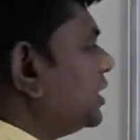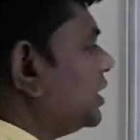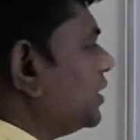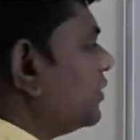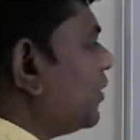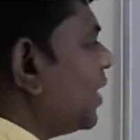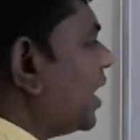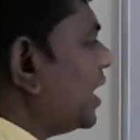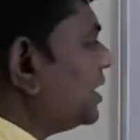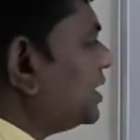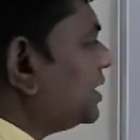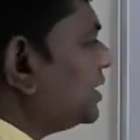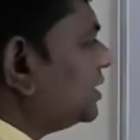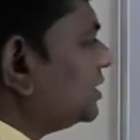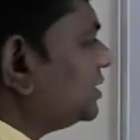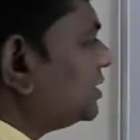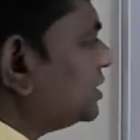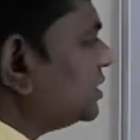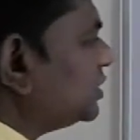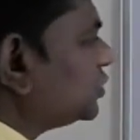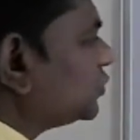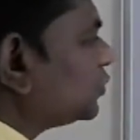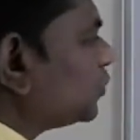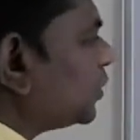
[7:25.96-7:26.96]

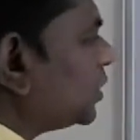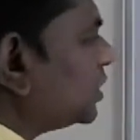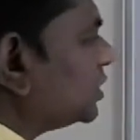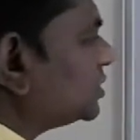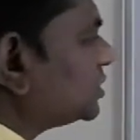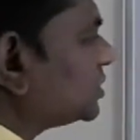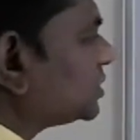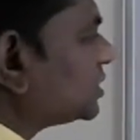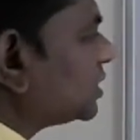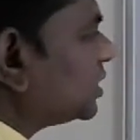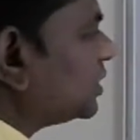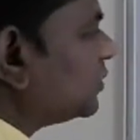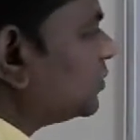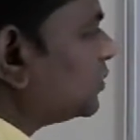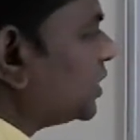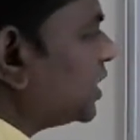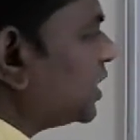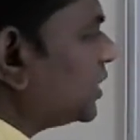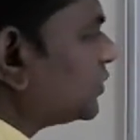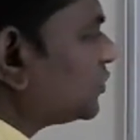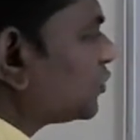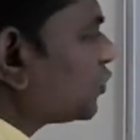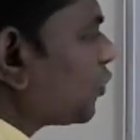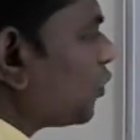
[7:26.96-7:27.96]
dividing this first
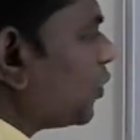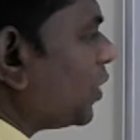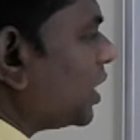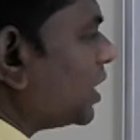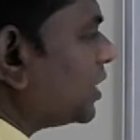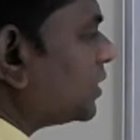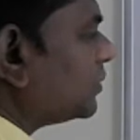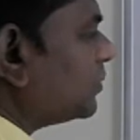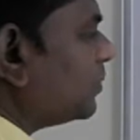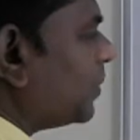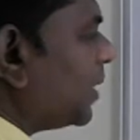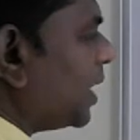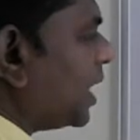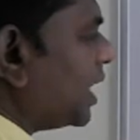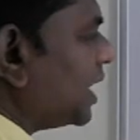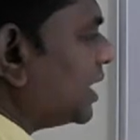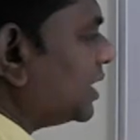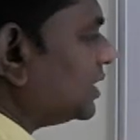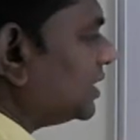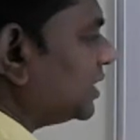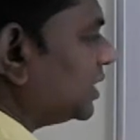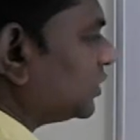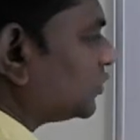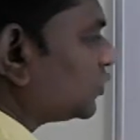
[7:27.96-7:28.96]
term s square
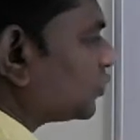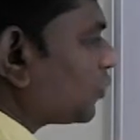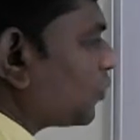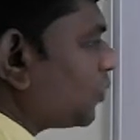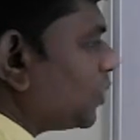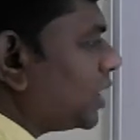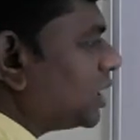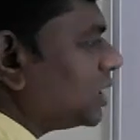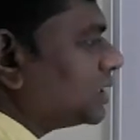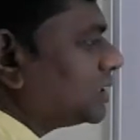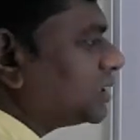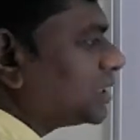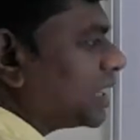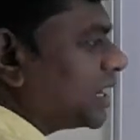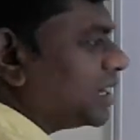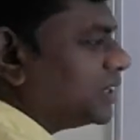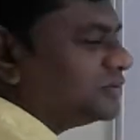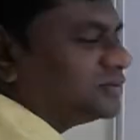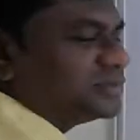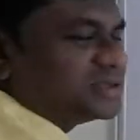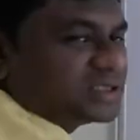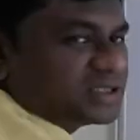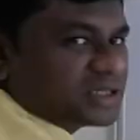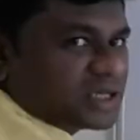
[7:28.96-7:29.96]
by s square
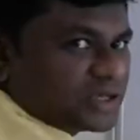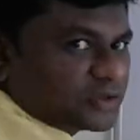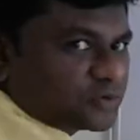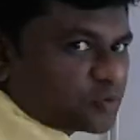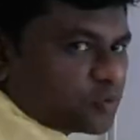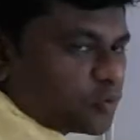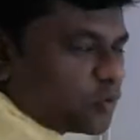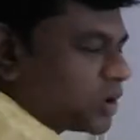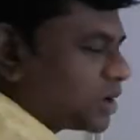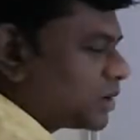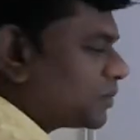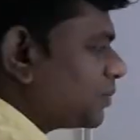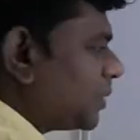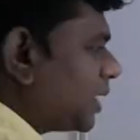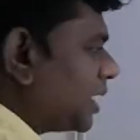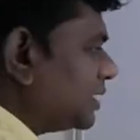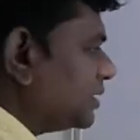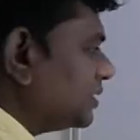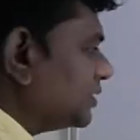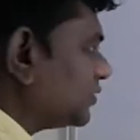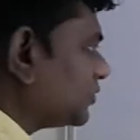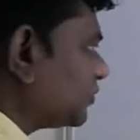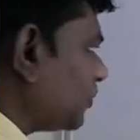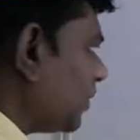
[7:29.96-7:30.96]
times s square
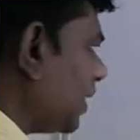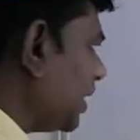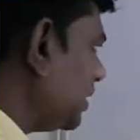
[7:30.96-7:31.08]
minus